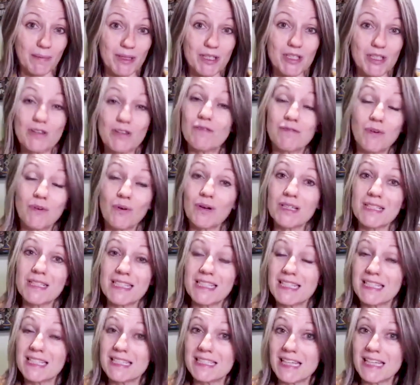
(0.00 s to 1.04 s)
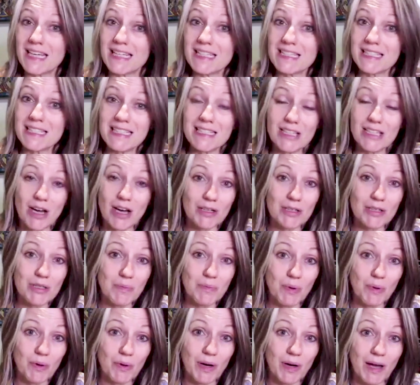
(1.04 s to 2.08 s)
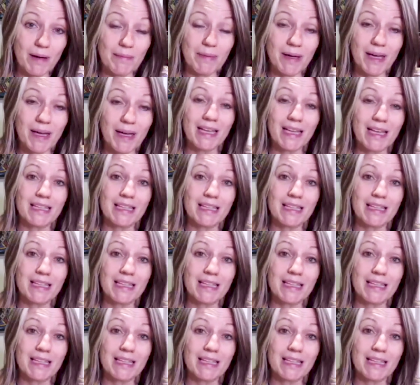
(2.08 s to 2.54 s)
It's a 14-day detox program